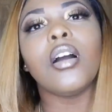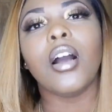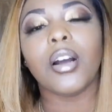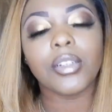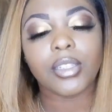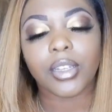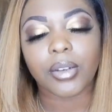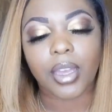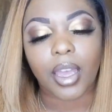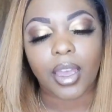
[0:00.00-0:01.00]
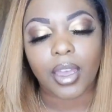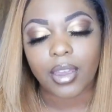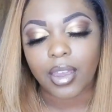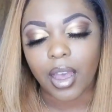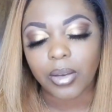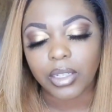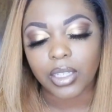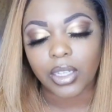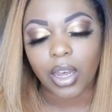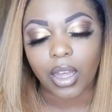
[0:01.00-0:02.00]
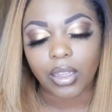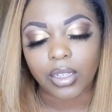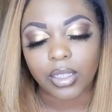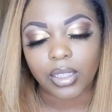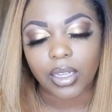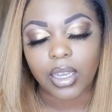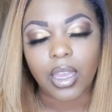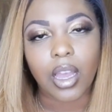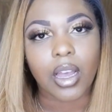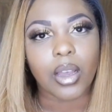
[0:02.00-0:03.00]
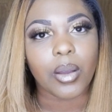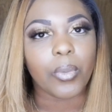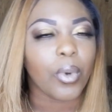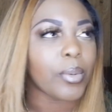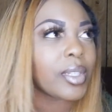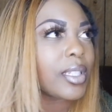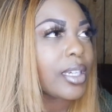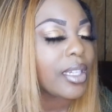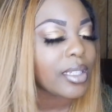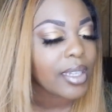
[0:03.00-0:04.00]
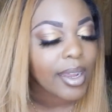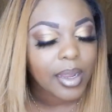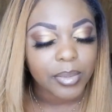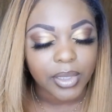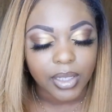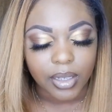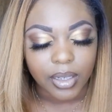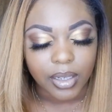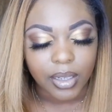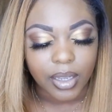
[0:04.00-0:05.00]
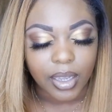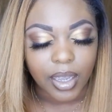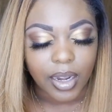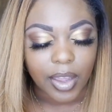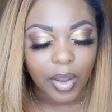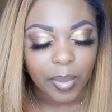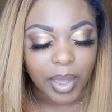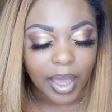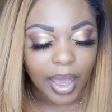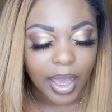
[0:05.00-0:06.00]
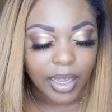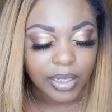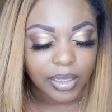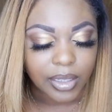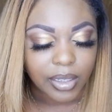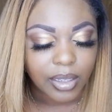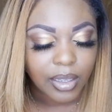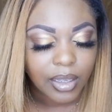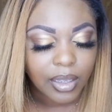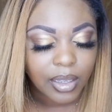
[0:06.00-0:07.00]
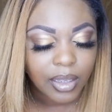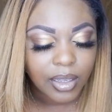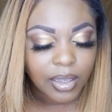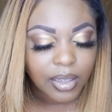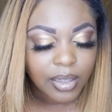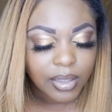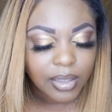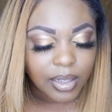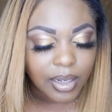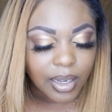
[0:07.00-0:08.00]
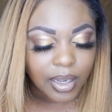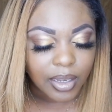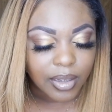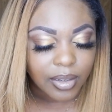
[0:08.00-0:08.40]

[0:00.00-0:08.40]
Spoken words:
Oh, it's okay. I was just calling to see when was a good time to get Naomi and Isaac today.